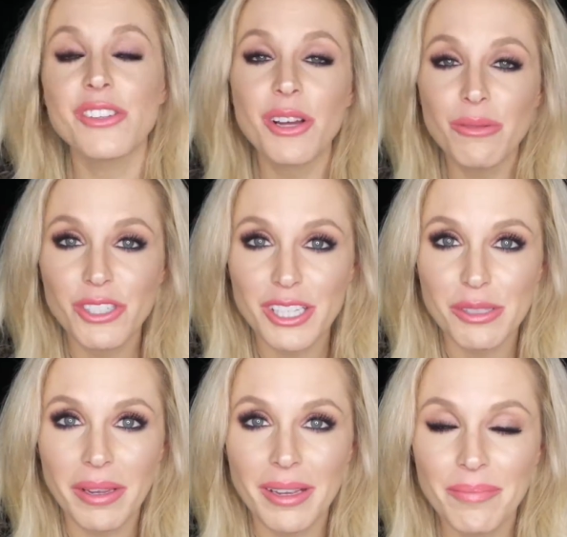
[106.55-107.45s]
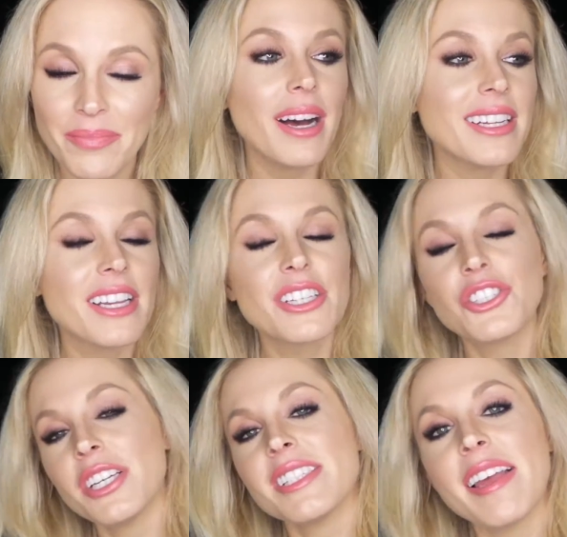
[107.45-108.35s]
Don't judge me. But
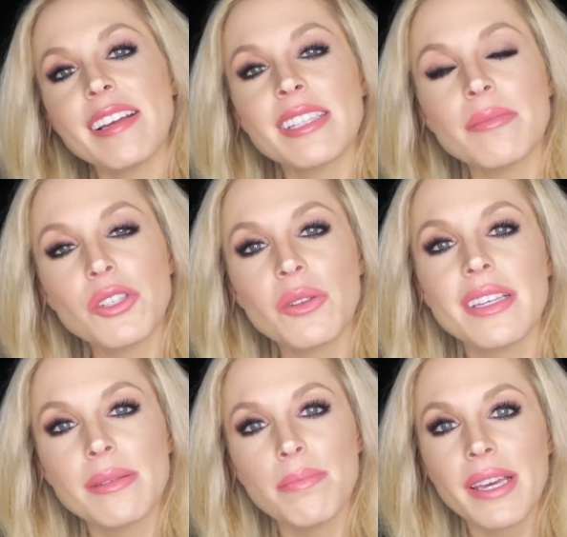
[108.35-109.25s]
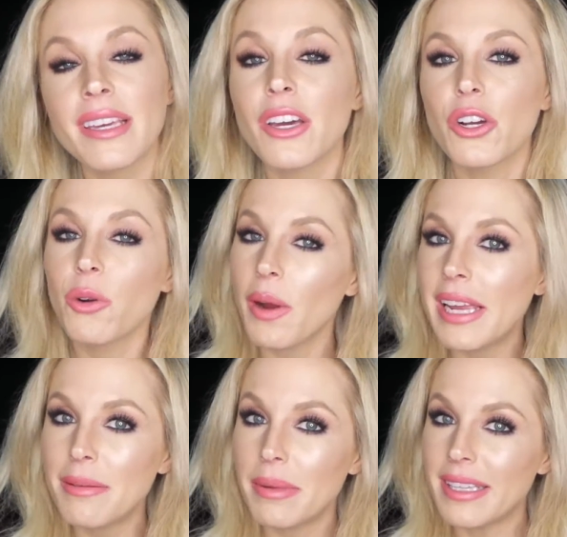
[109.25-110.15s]
she takes him to these big
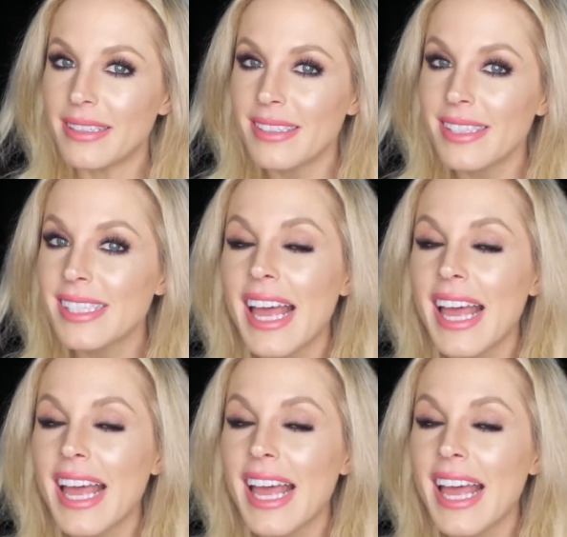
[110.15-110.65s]
grain bins.